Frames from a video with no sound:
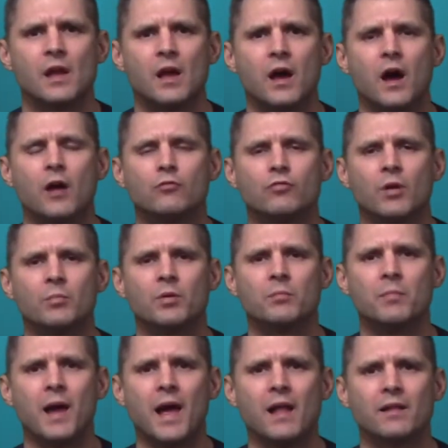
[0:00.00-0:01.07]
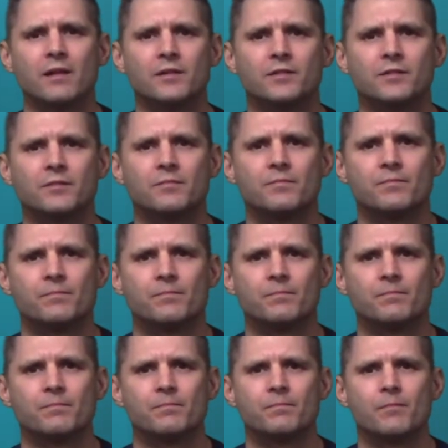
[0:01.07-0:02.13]
a rubber mallet
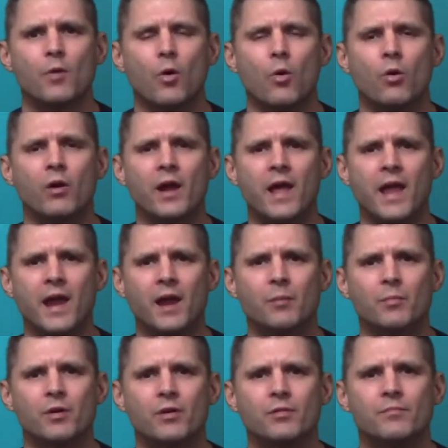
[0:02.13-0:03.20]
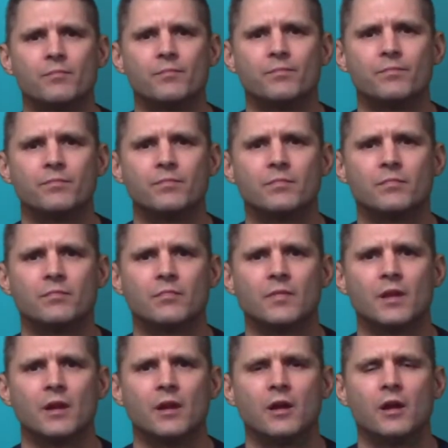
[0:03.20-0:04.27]
or a hammer,
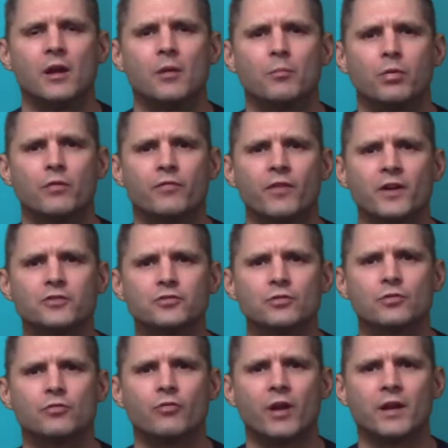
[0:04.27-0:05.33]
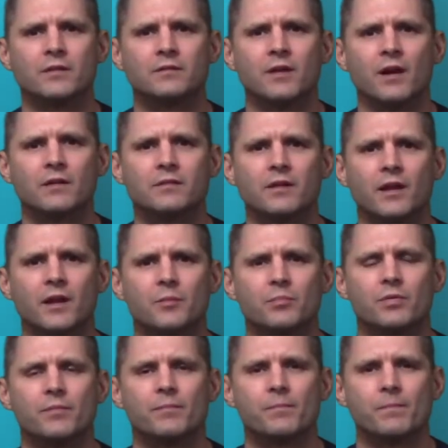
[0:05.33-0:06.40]
professional-grade duct tape,
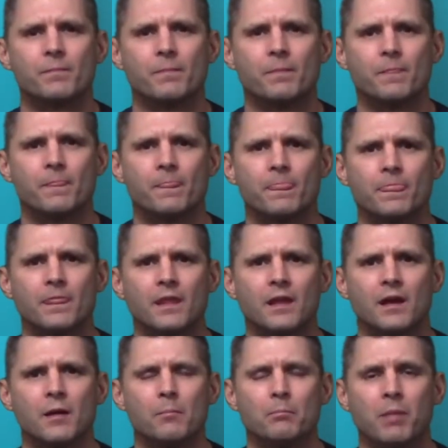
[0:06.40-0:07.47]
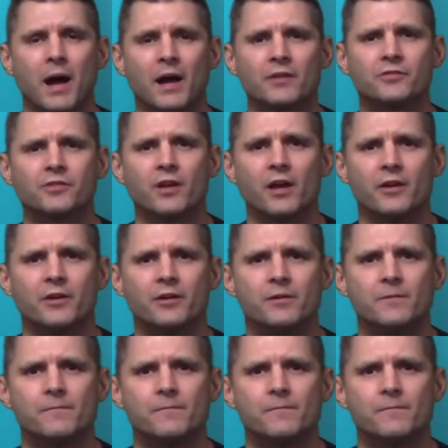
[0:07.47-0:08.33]
box cutter,